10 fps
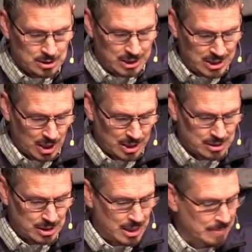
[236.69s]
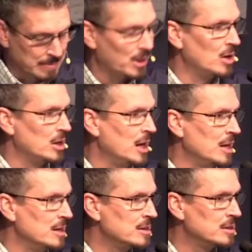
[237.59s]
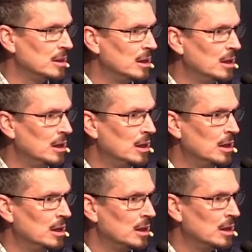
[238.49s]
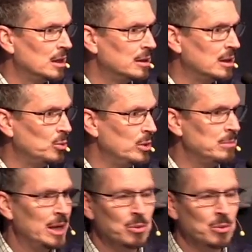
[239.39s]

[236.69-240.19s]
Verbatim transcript: Teach us to number our days that we